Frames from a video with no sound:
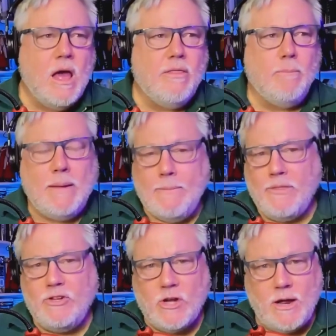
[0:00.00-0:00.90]
The people
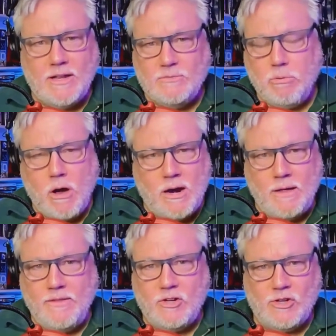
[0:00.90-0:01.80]
that John has brought
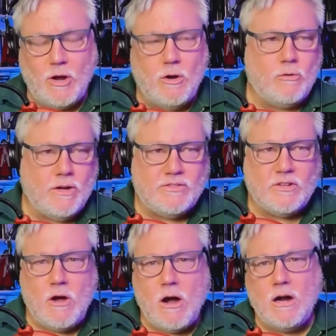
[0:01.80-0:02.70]
on this show, Chris
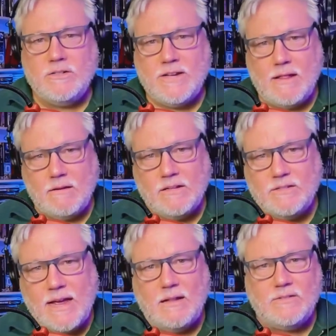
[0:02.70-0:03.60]
Carr, Taylor
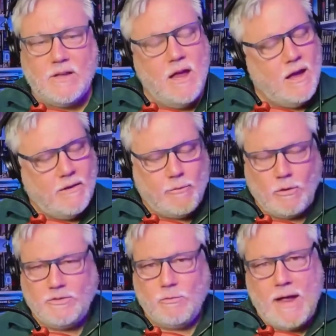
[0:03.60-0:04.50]
Gonzalez, of
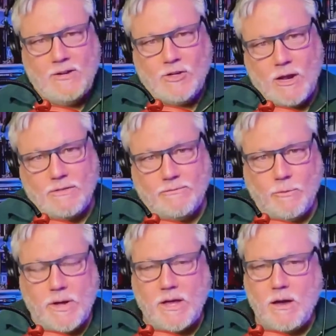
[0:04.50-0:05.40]
course, Ray and Jonathan
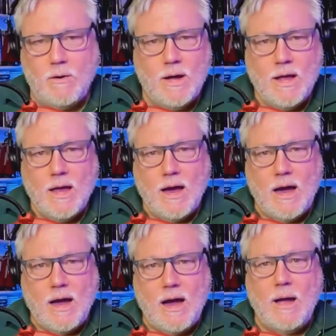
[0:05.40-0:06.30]
Voico.
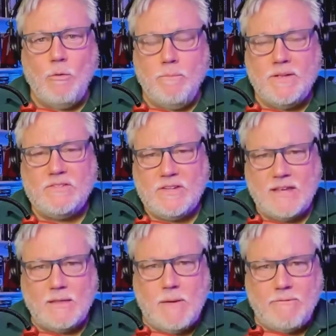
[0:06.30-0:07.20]
I will miss
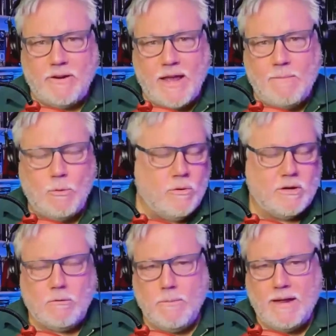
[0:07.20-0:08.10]
seeing them every day, but we're
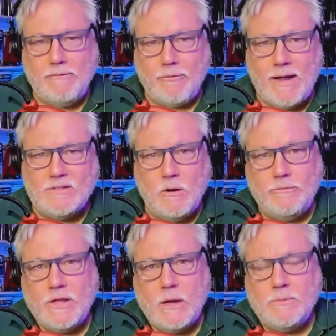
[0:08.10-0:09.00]
going to remain friends, and
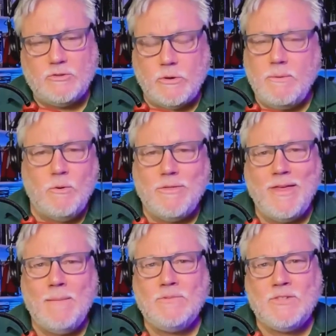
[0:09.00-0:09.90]
hopefully I'll be streaming with
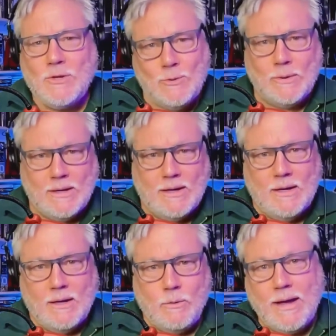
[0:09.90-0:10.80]
them too.
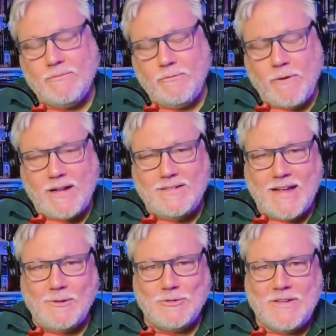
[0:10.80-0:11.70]
We have to find
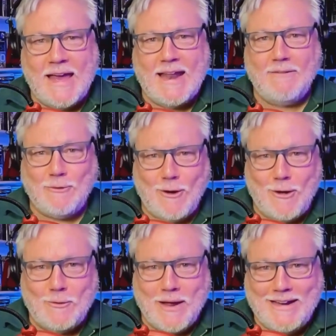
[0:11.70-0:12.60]
Taylor's dad after
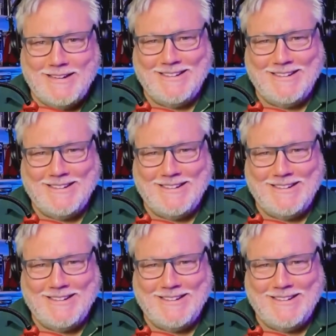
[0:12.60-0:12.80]
all, right?